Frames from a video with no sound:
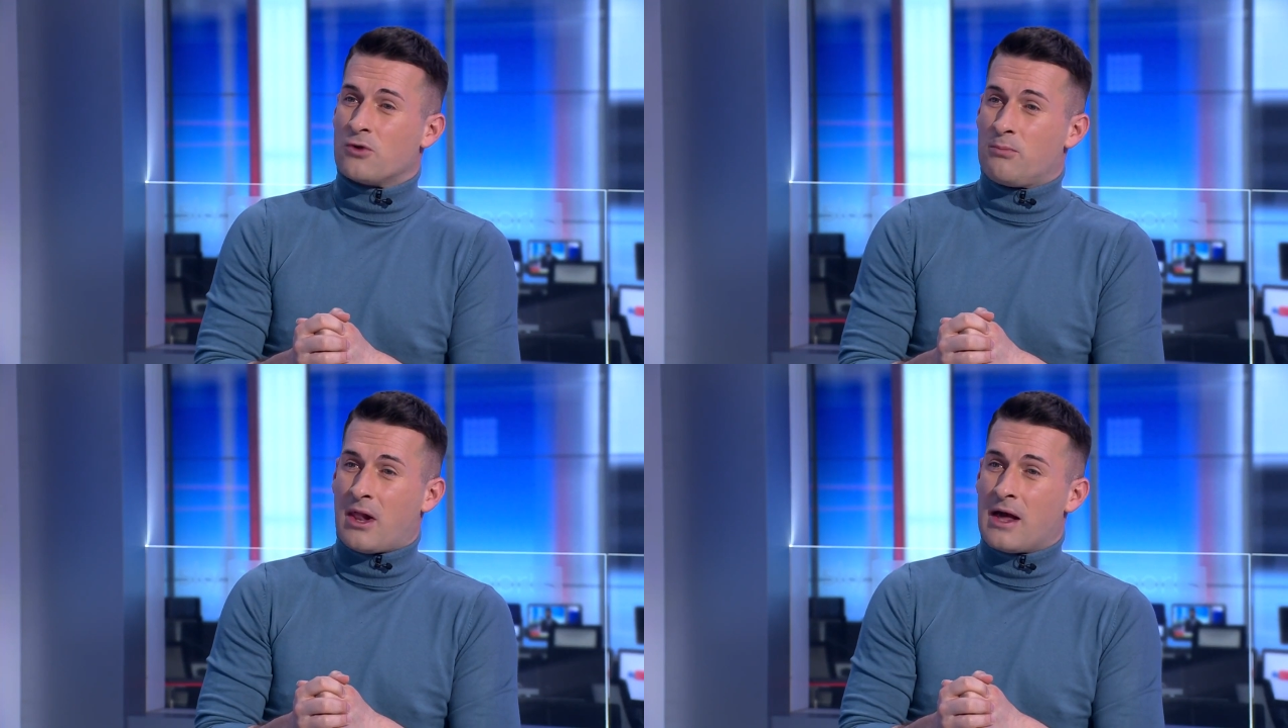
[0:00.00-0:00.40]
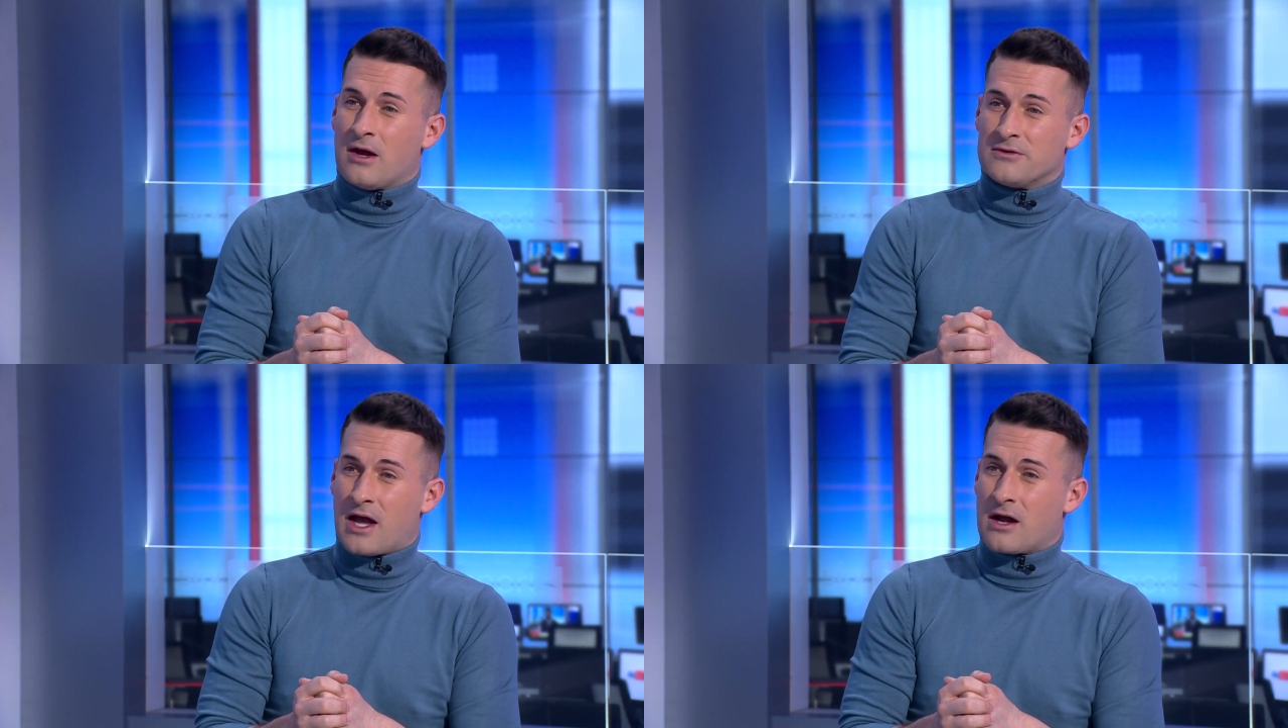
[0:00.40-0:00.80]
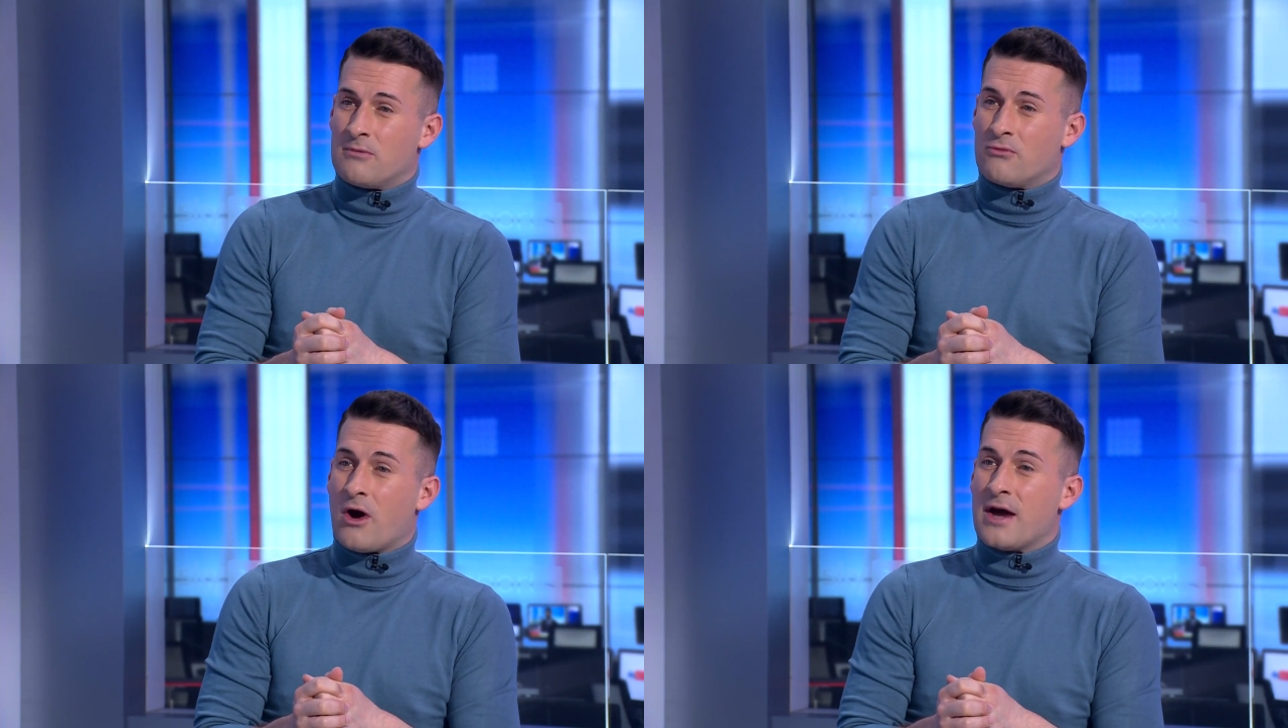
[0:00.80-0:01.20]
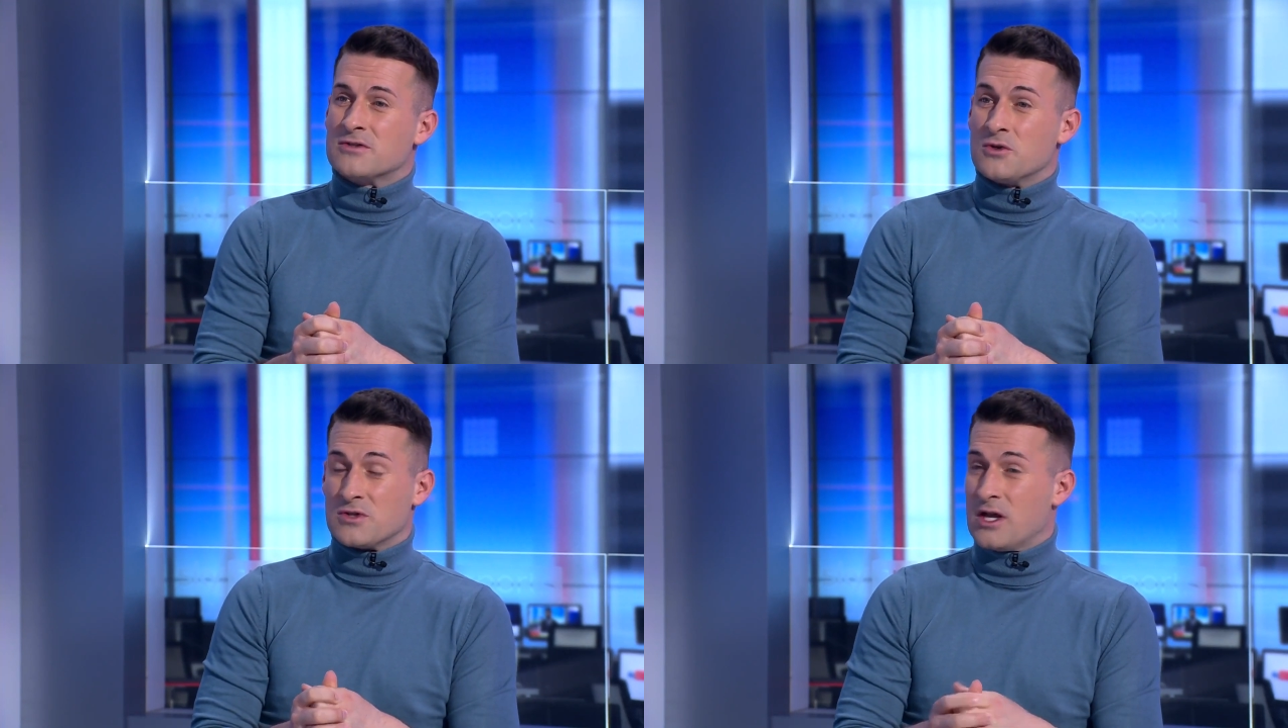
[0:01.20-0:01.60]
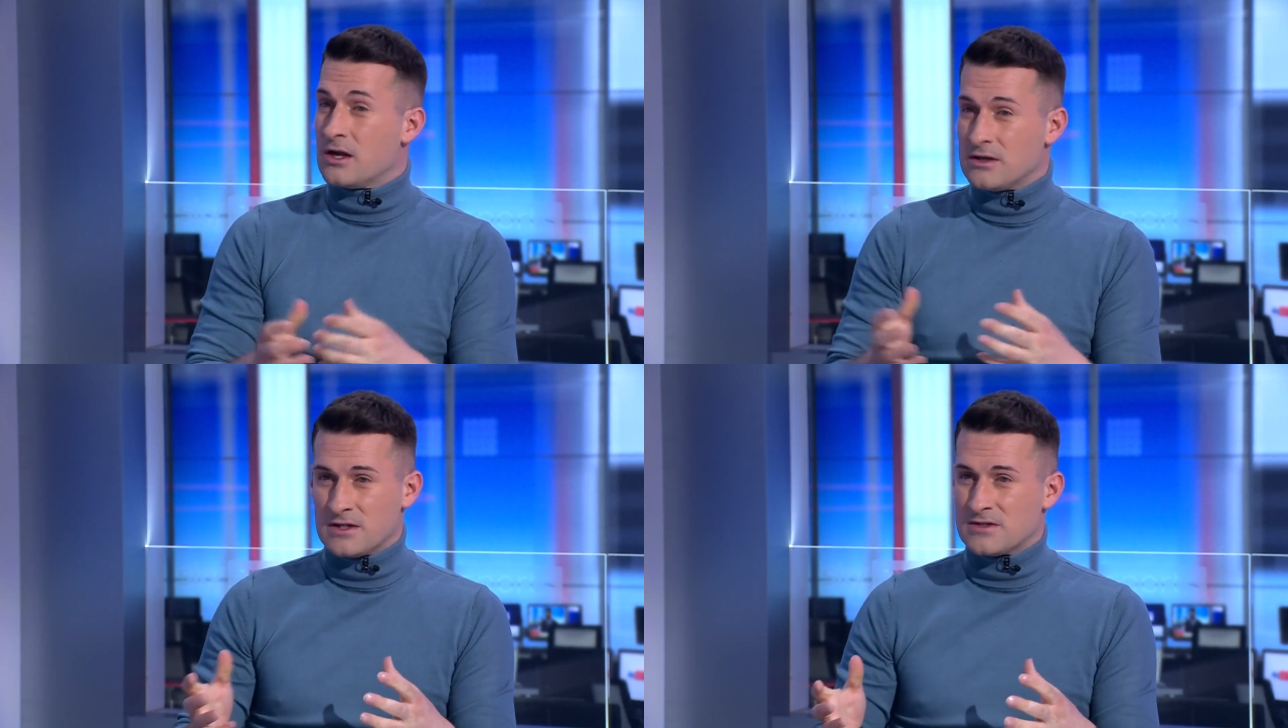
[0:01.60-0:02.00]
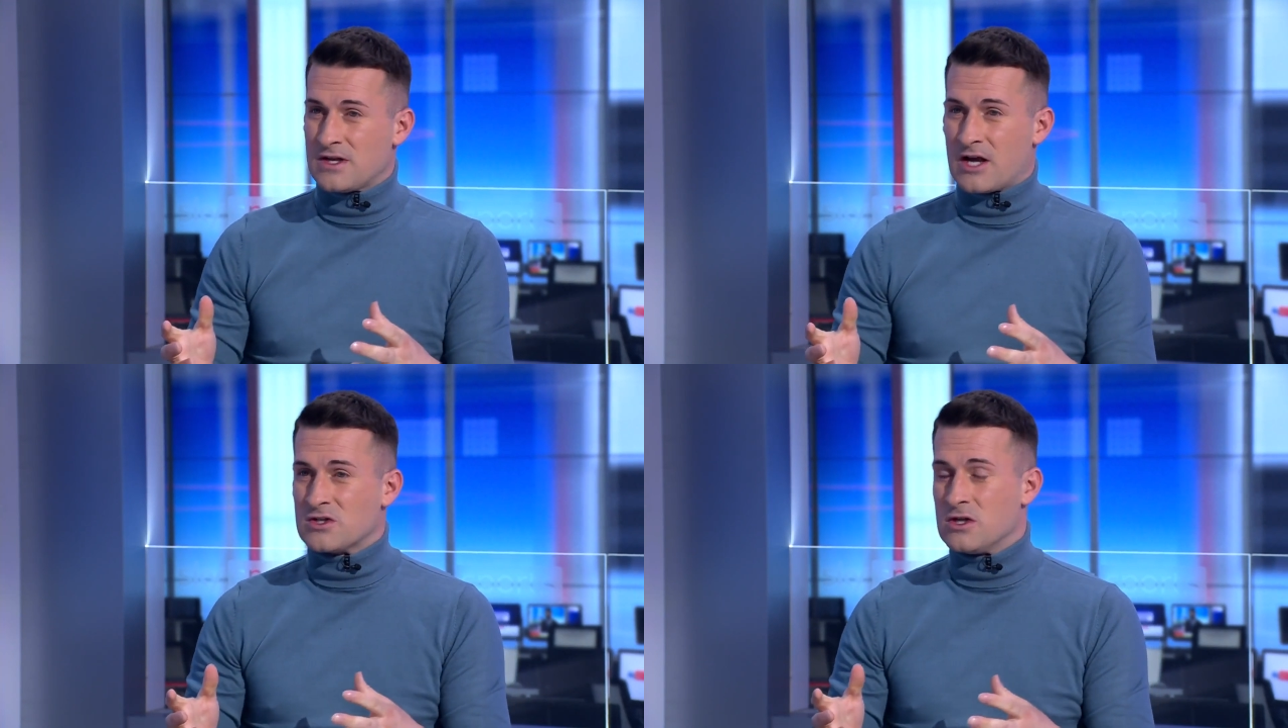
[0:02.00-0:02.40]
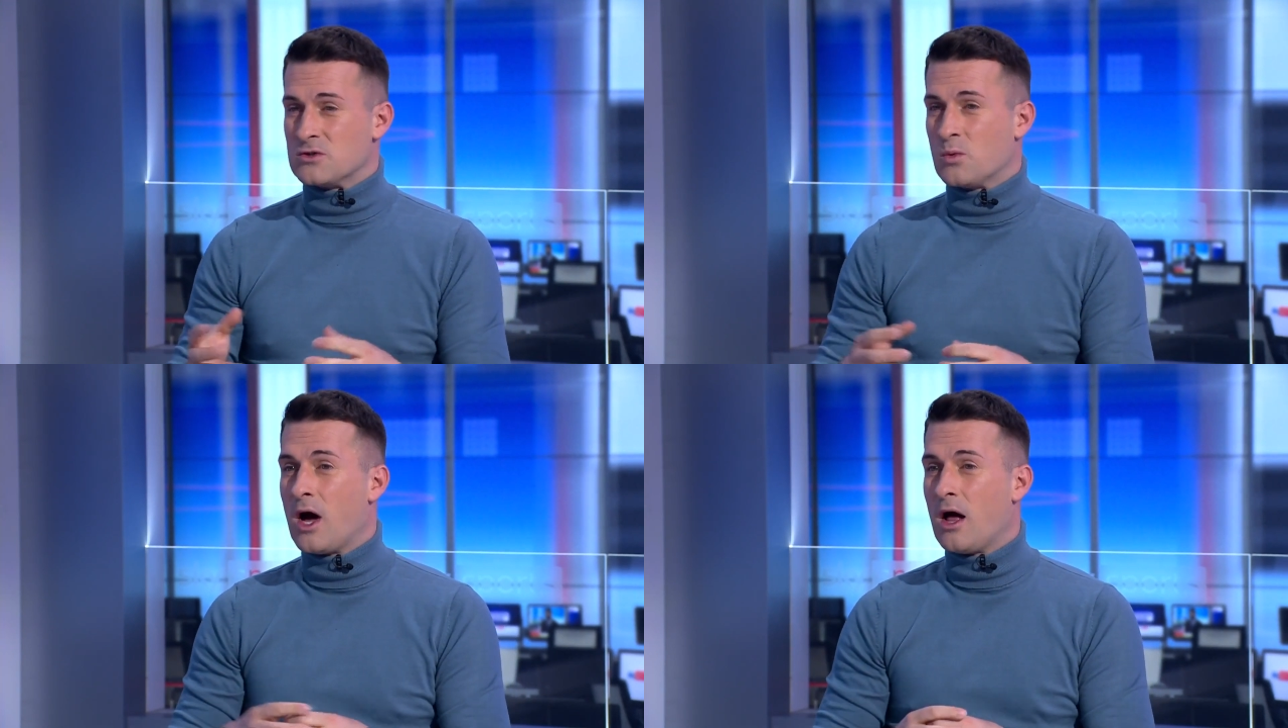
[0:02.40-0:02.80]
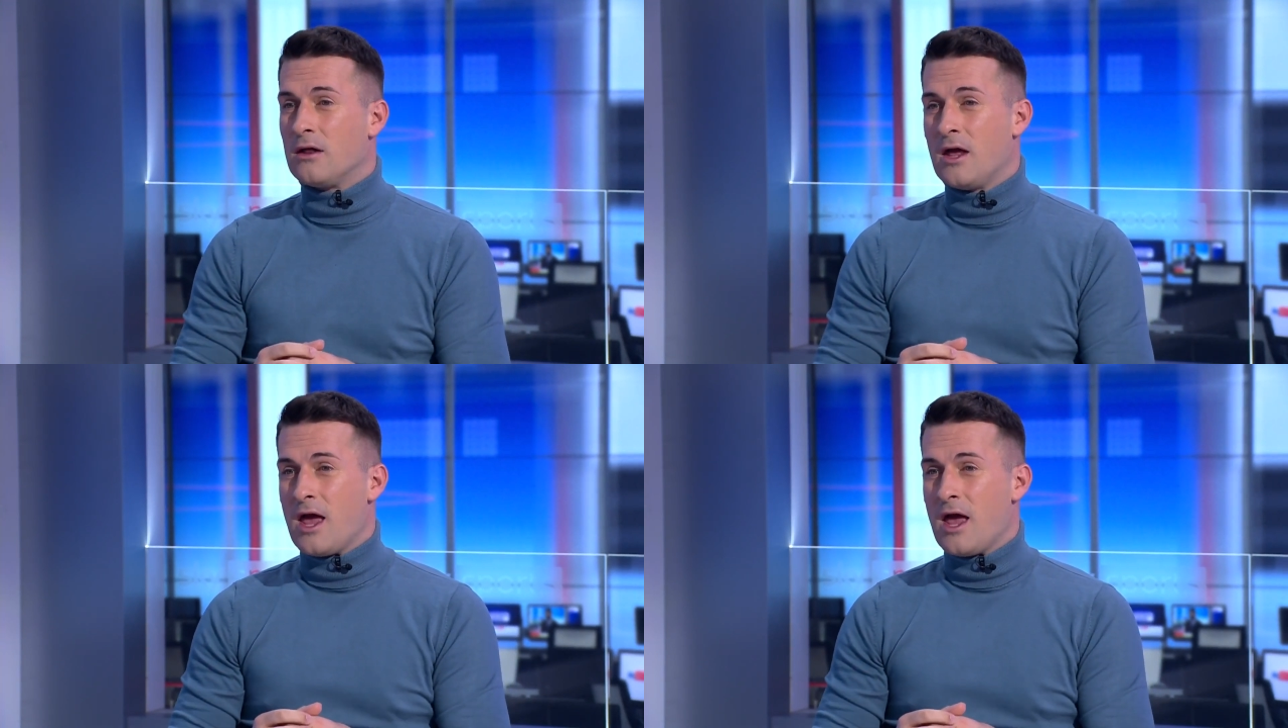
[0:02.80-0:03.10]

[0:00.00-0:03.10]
for a player like Declan Rice, who's an England international as well,